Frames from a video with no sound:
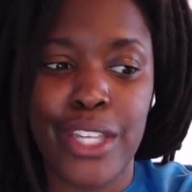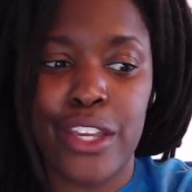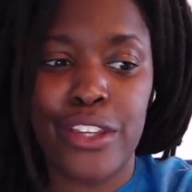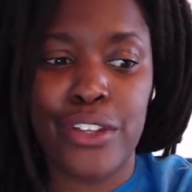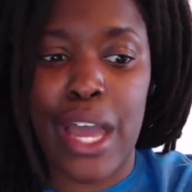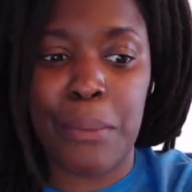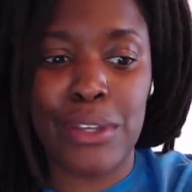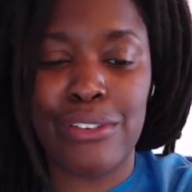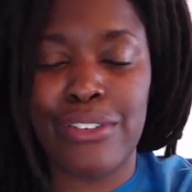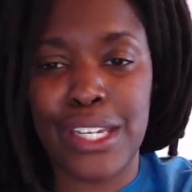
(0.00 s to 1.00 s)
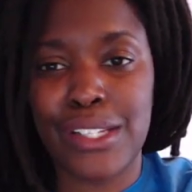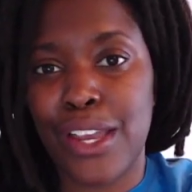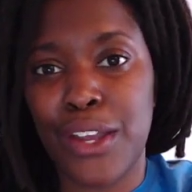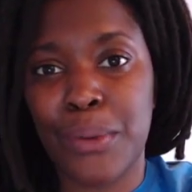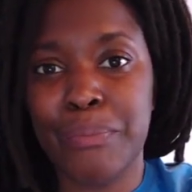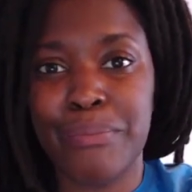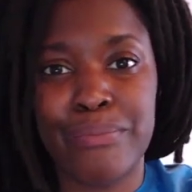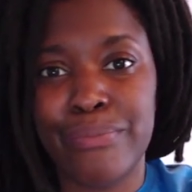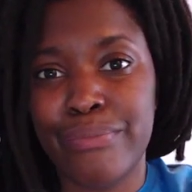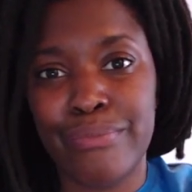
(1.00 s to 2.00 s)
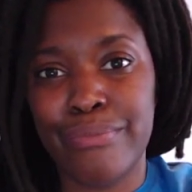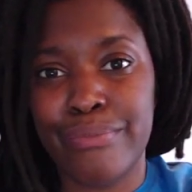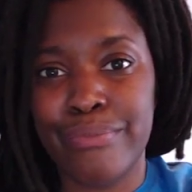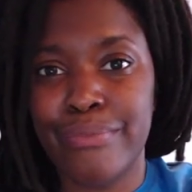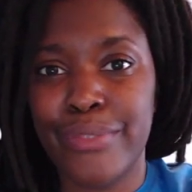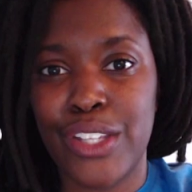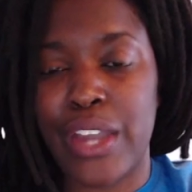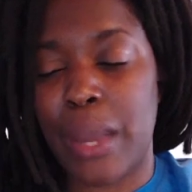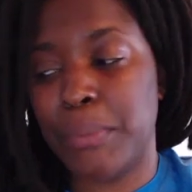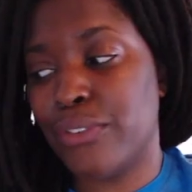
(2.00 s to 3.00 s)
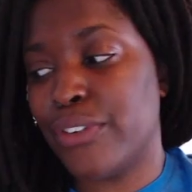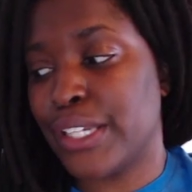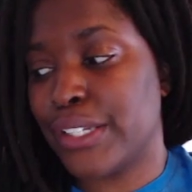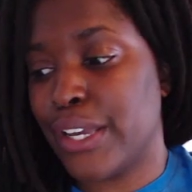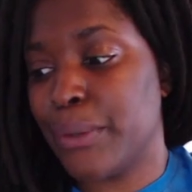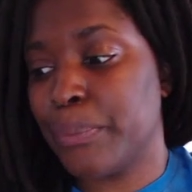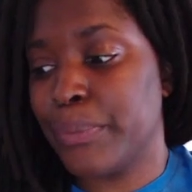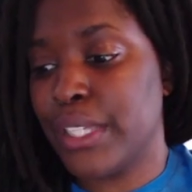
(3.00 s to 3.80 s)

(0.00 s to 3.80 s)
you got me fucked up. You got me fucked up.